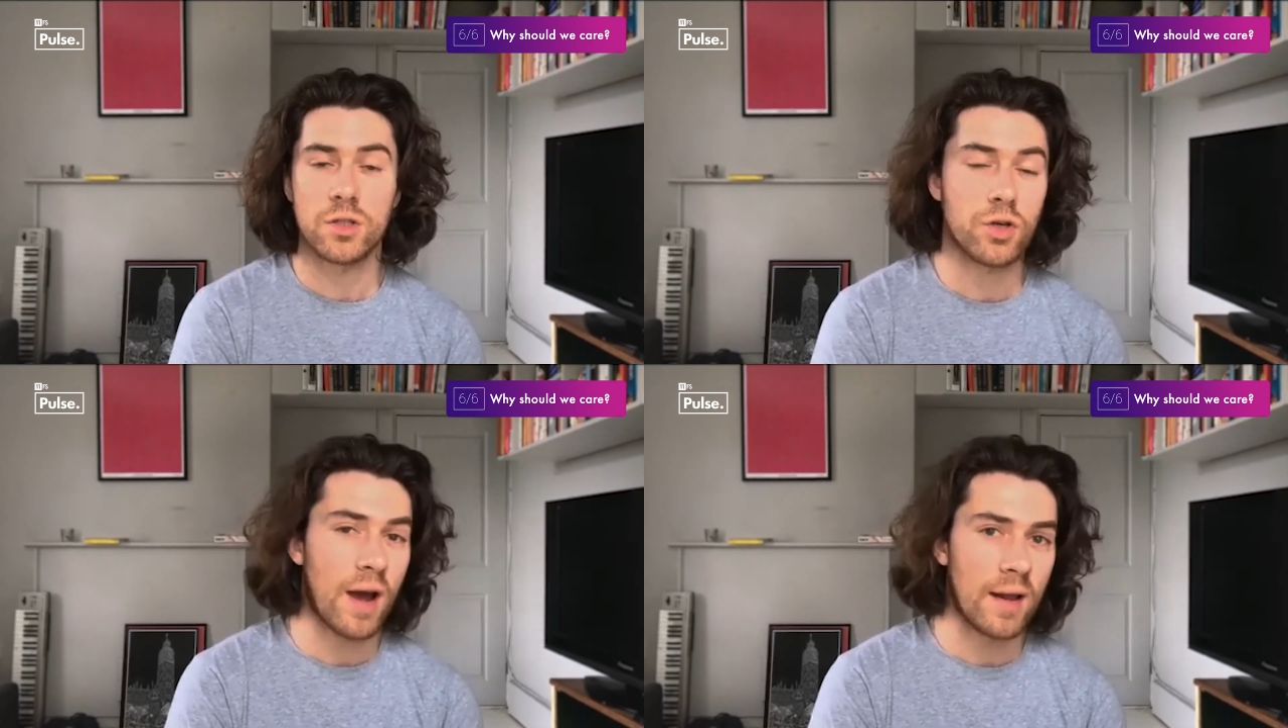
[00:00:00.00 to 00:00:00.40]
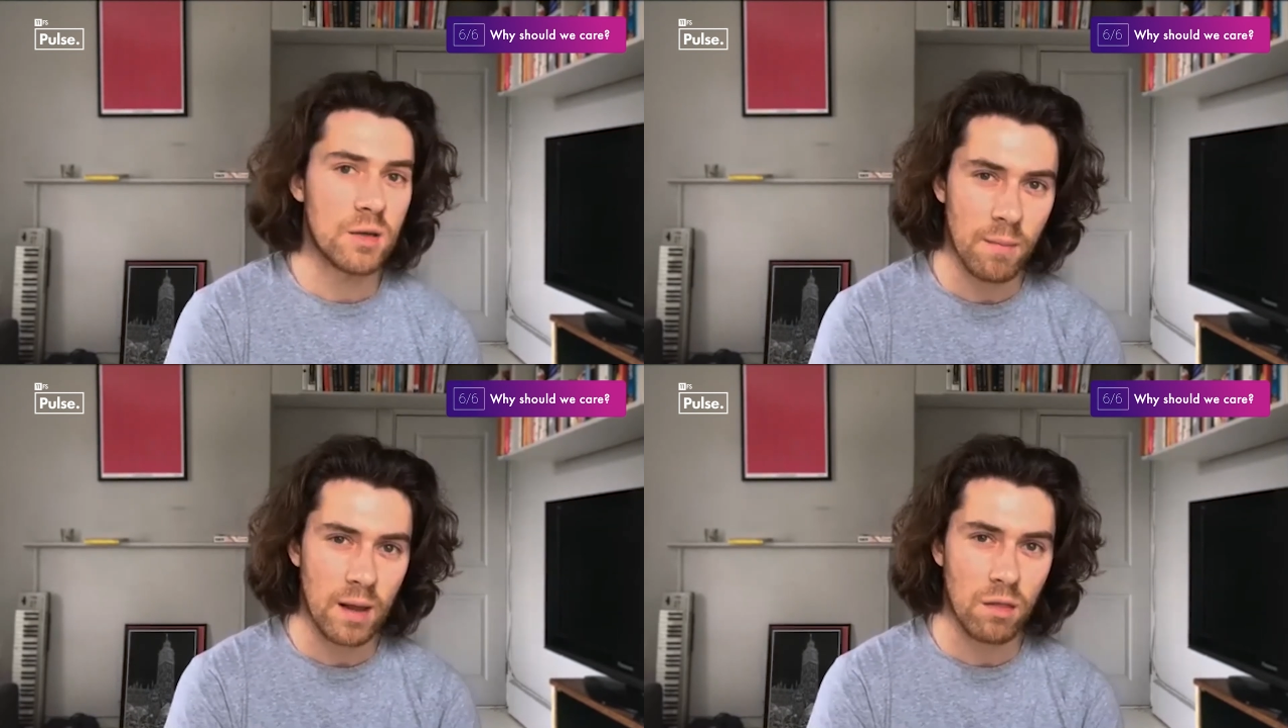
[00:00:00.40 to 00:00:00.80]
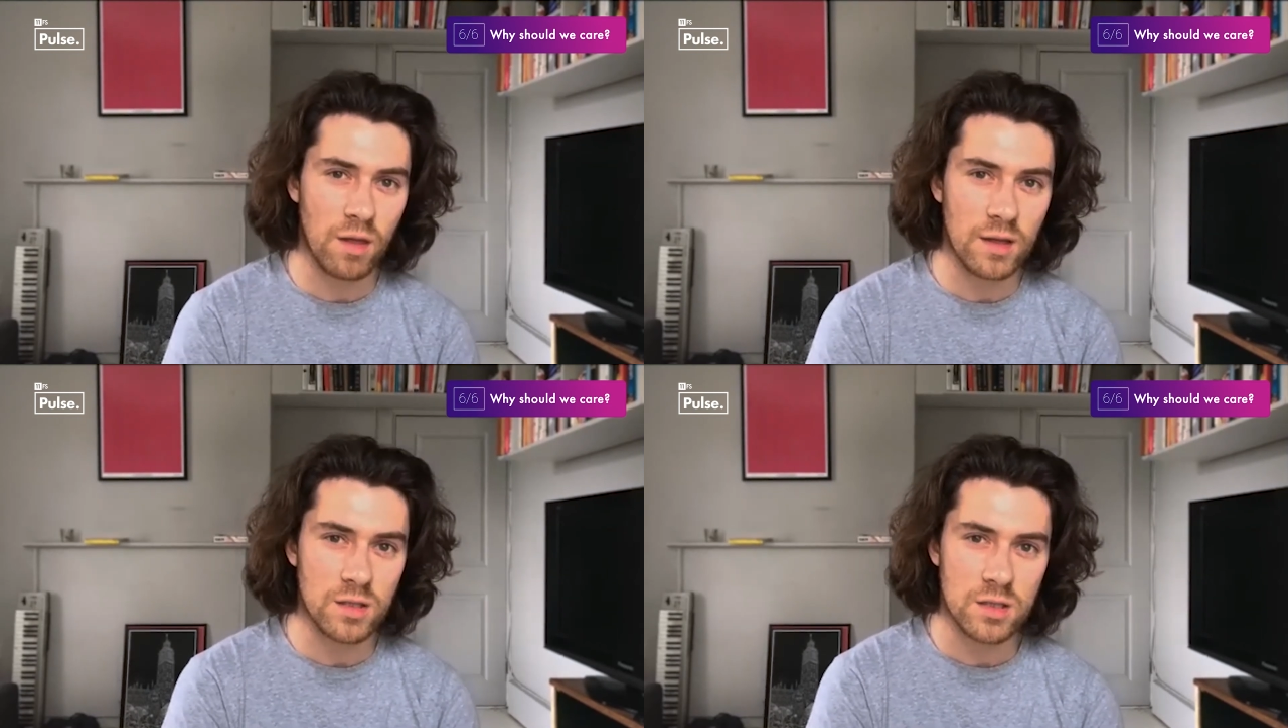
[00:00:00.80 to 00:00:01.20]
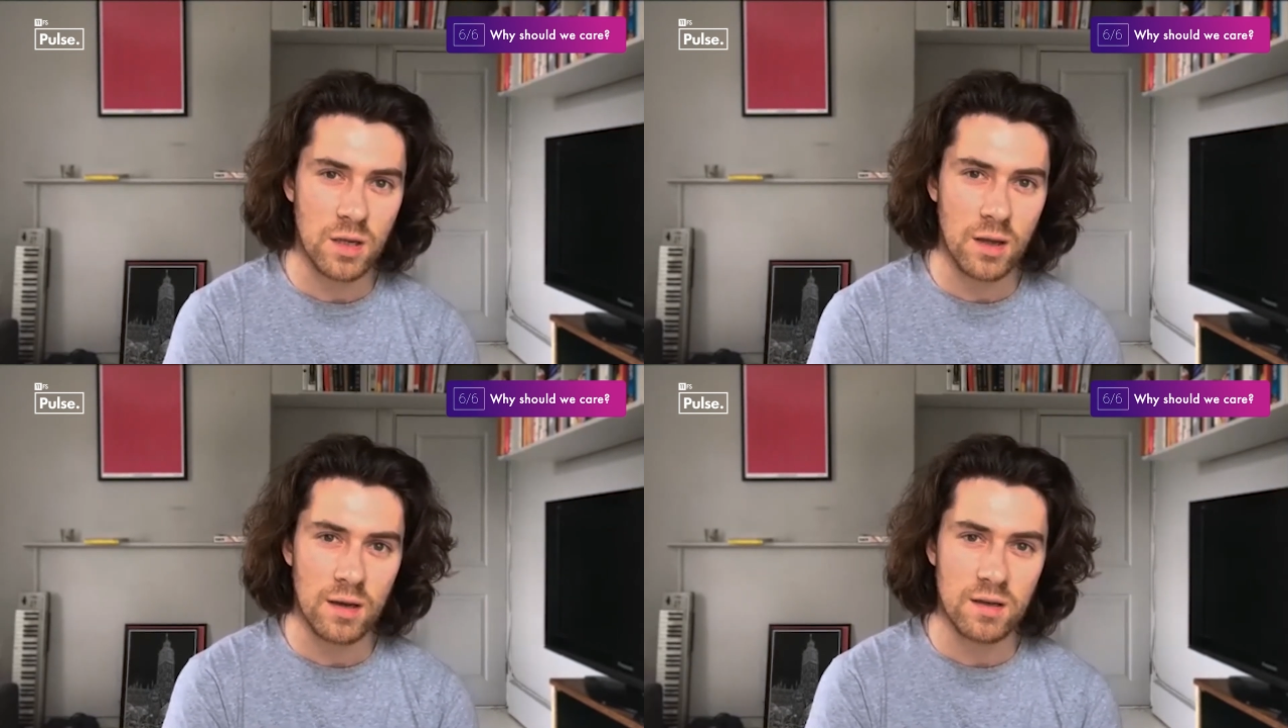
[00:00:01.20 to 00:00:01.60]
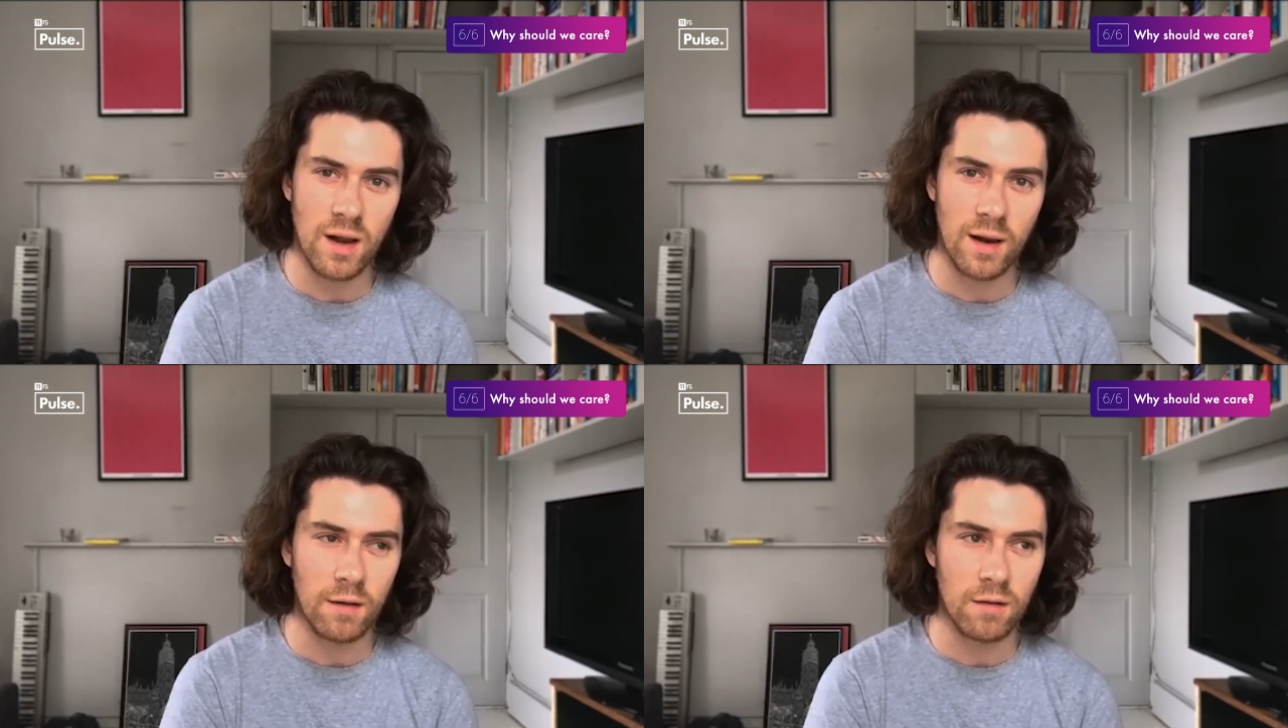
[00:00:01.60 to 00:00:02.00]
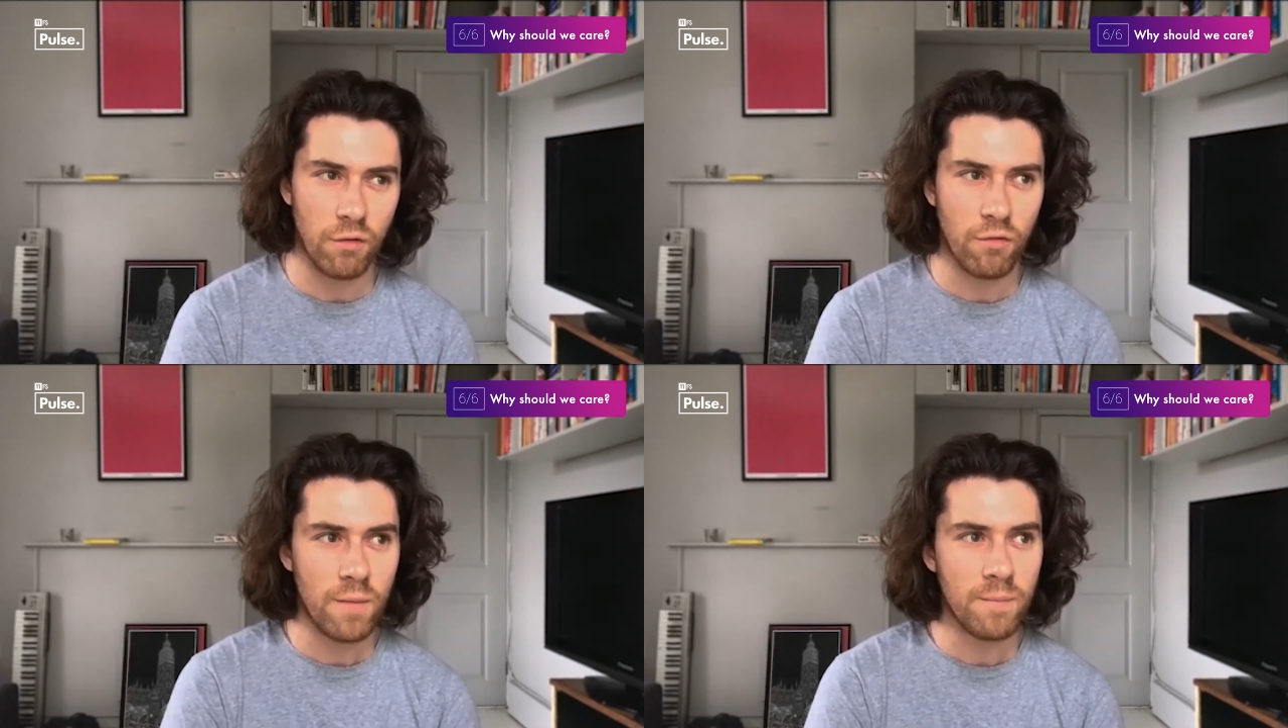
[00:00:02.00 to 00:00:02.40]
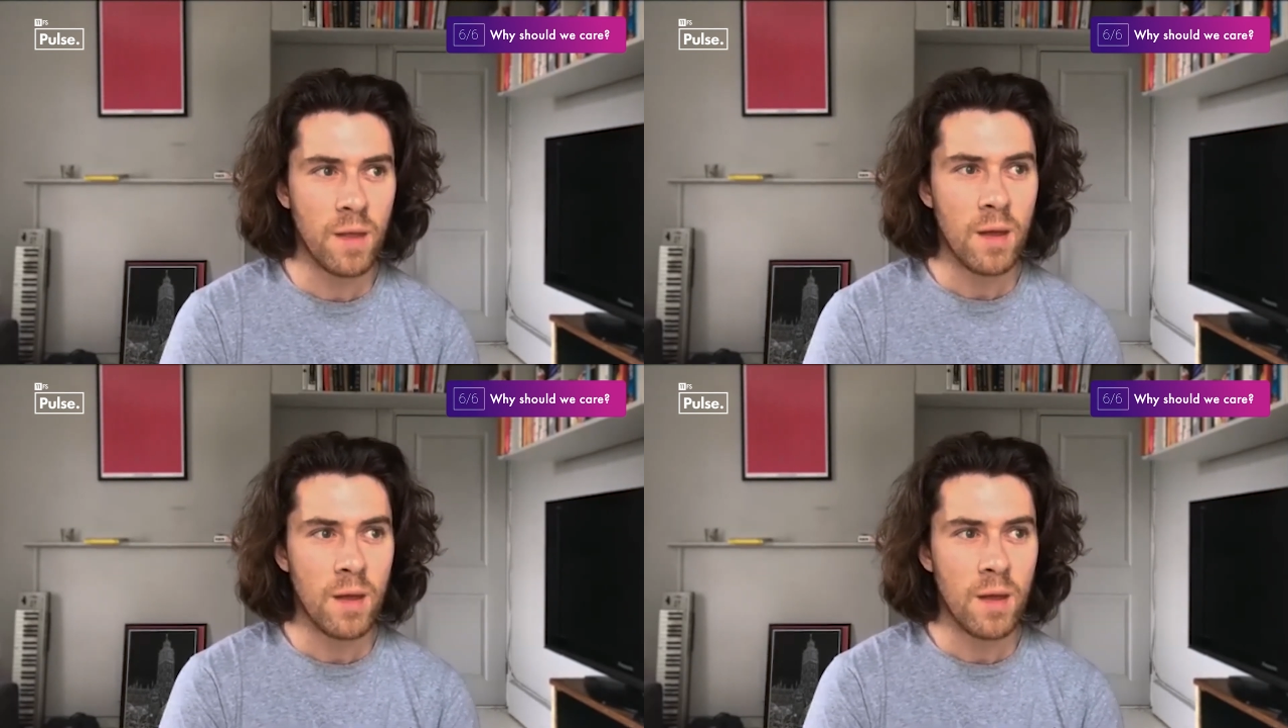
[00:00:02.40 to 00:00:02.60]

and trying to make things a little different.